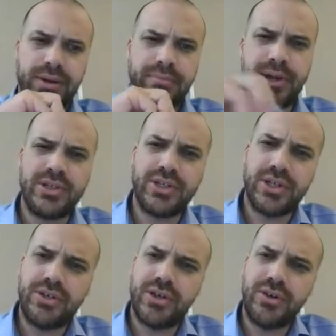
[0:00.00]
But I
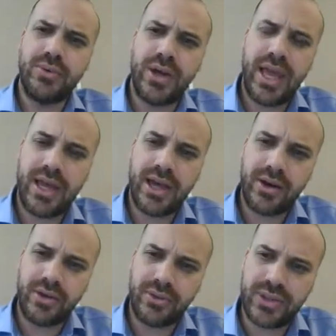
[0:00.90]
don't know
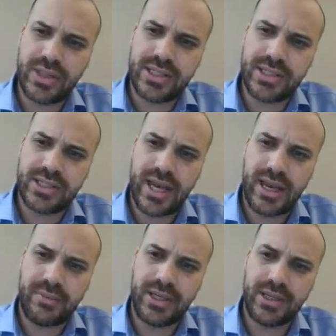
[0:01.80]
how this is
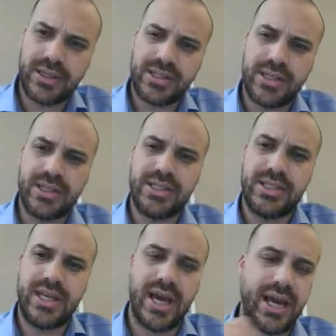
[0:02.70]
happening, this
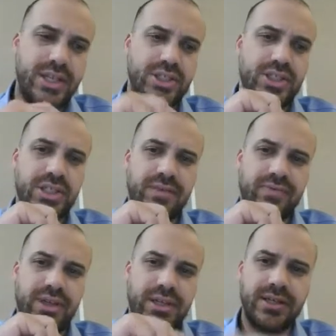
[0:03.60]

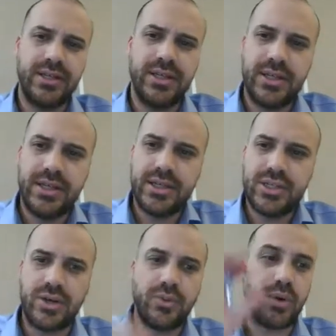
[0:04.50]
dhdv.
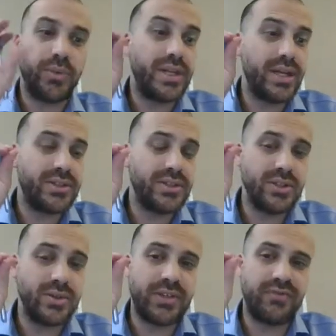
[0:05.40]
So what we need to
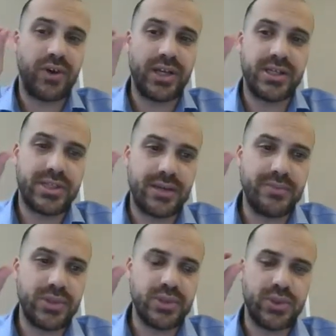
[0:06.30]
do is find
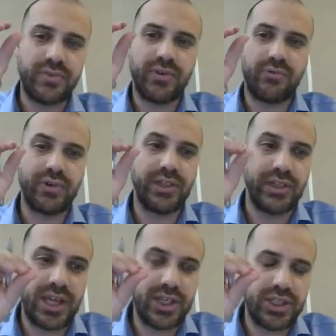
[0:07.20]
some sort of
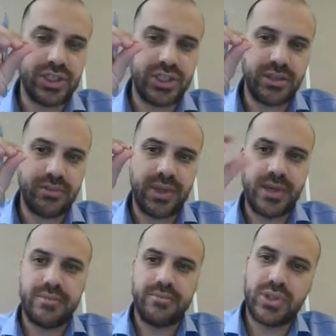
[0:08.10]
relationship
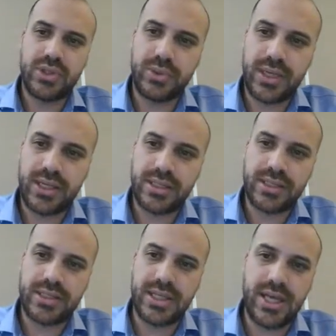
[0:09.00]
between
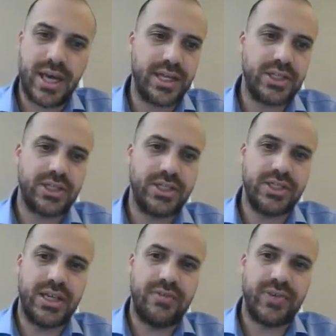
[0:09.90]

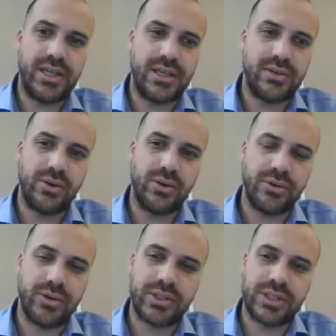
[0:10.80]
dhdv,
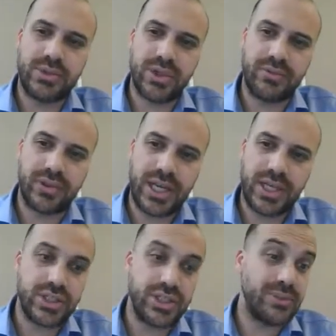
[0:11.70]
or some sort of
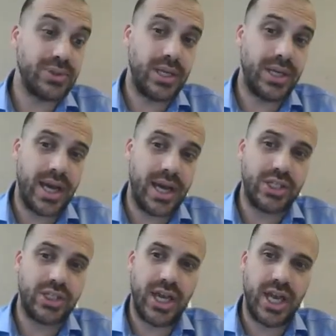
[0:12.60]
relationship between
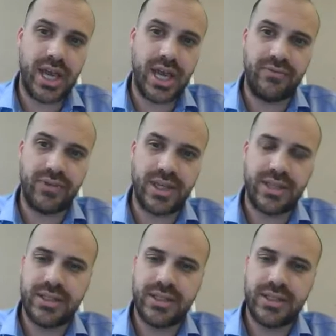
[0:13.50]
h and v.